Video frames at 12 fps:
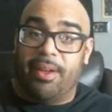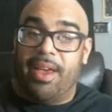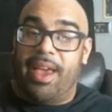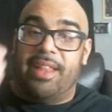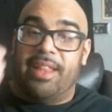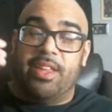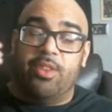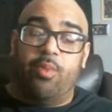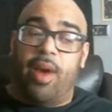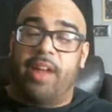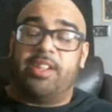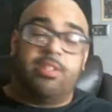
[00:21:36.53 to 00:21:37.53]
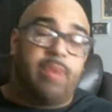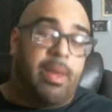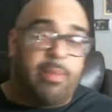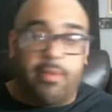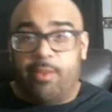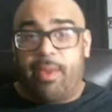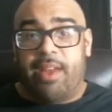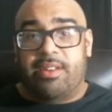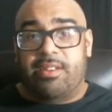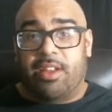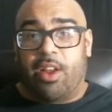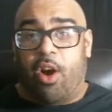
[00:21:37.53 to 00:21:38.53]
And then you watch these pay-per-view matches
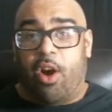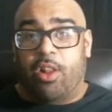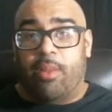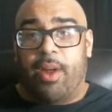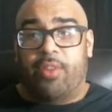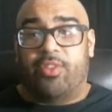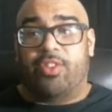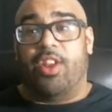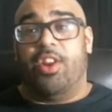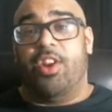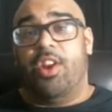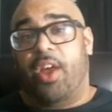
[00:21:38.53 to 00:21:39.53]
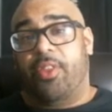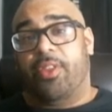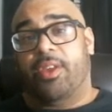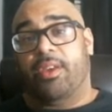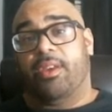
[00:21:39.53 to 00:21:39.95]
and it all amounts to nothing.